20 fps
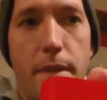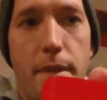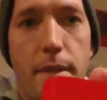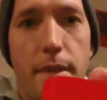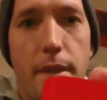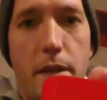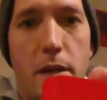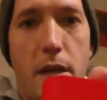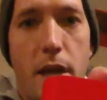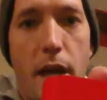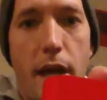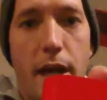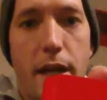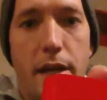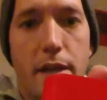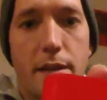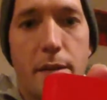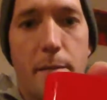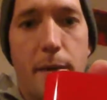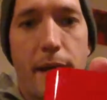the
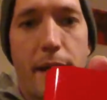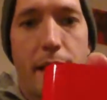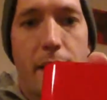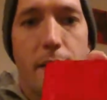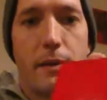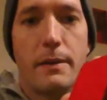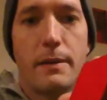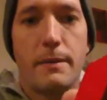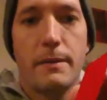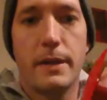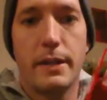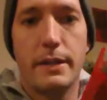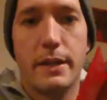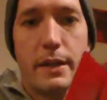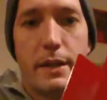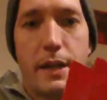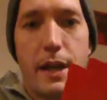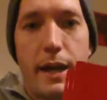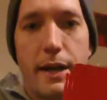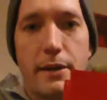K in the panel, and
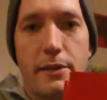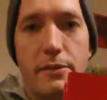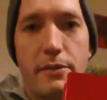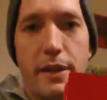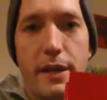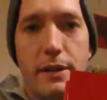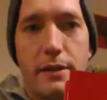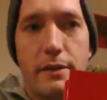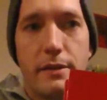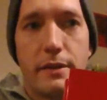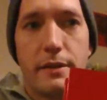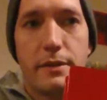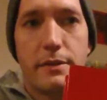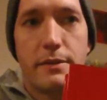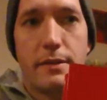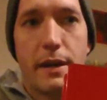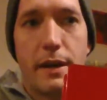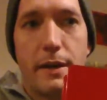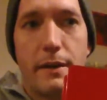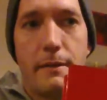then Kangertech on this
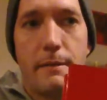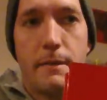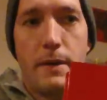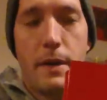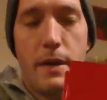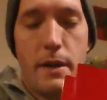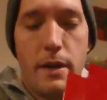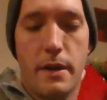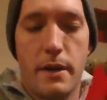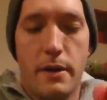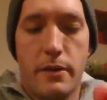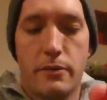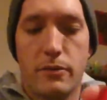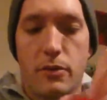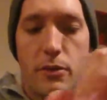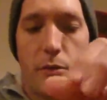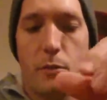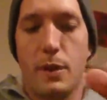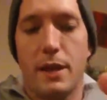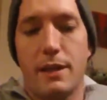side.
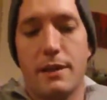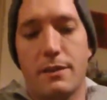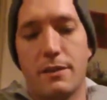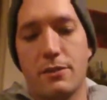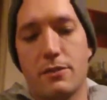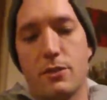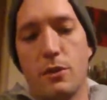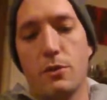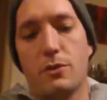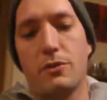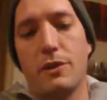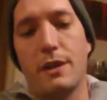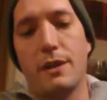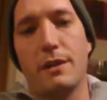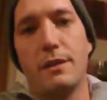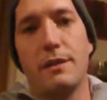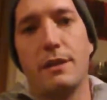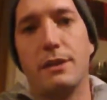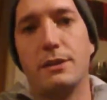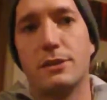So the way that this goes
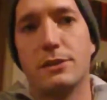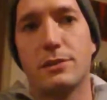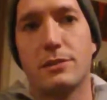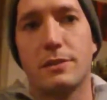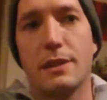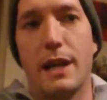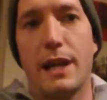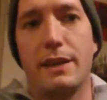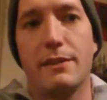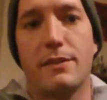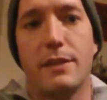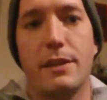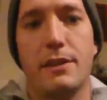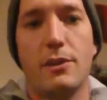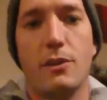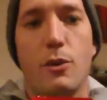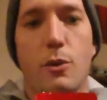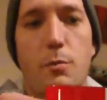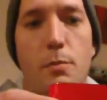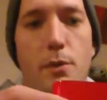in, it just slides
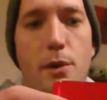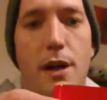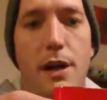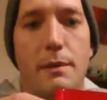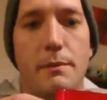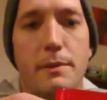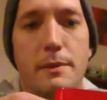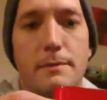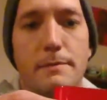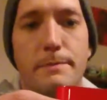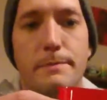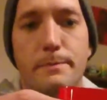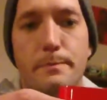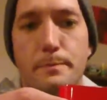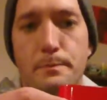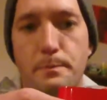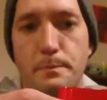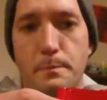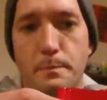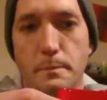in, no problem.
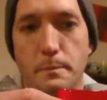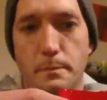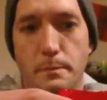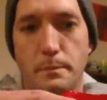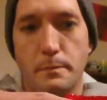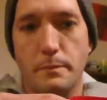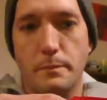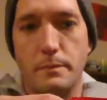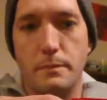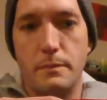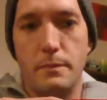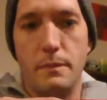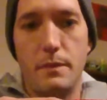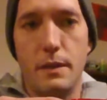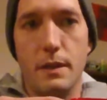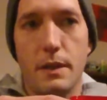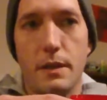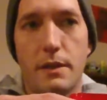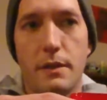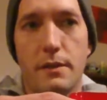
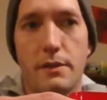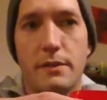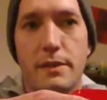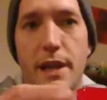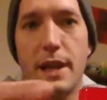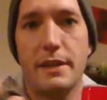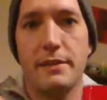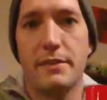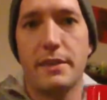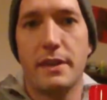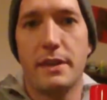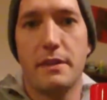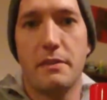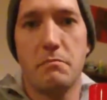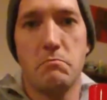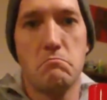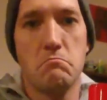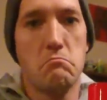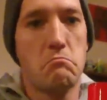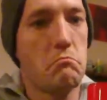Slides
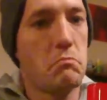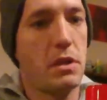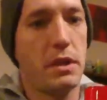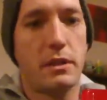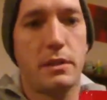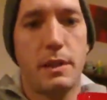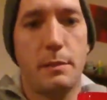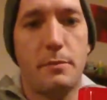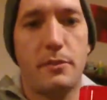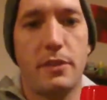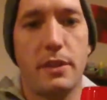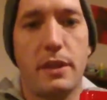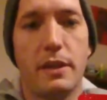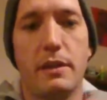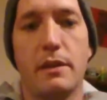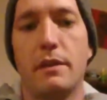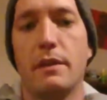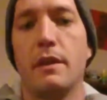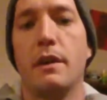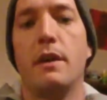in, clips
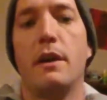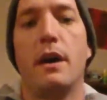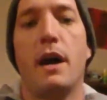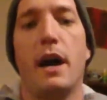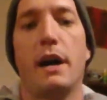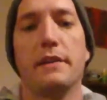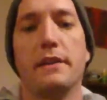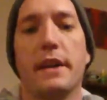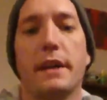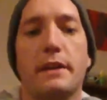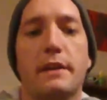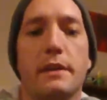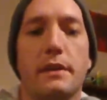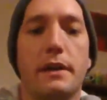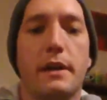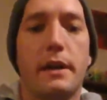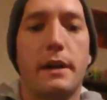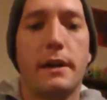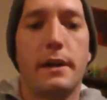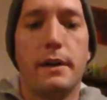in. Unlike the
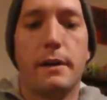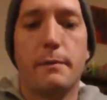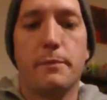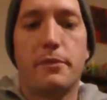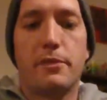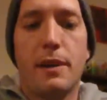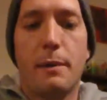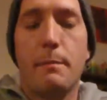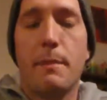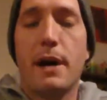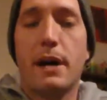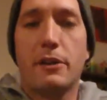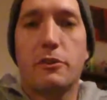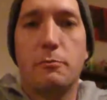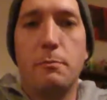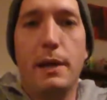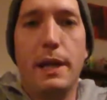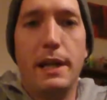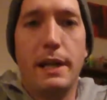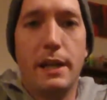
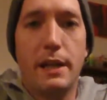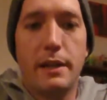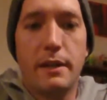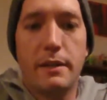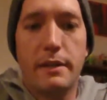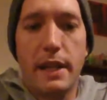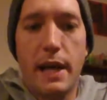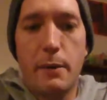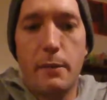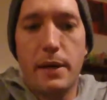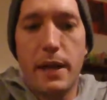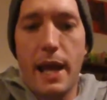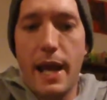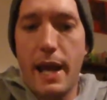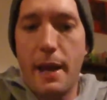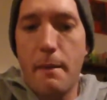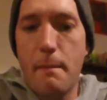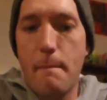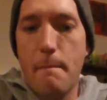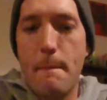Subbox Mini, that one
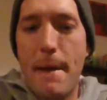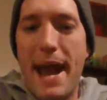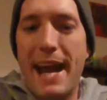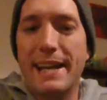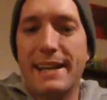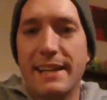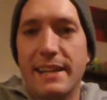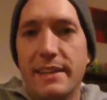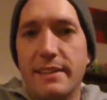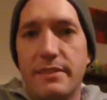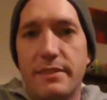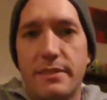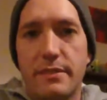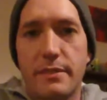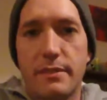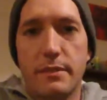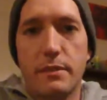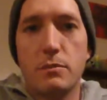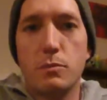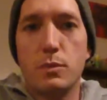had
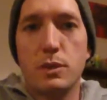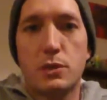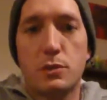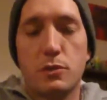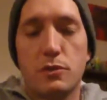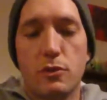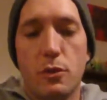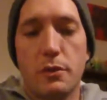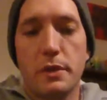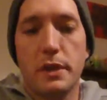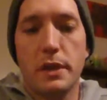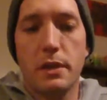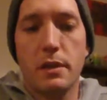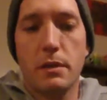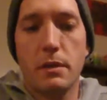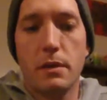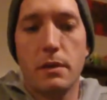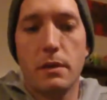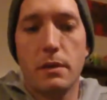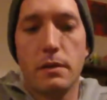magnets, which was only
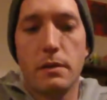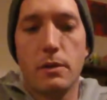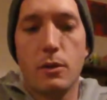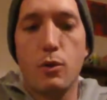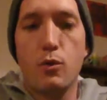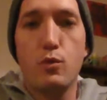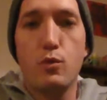a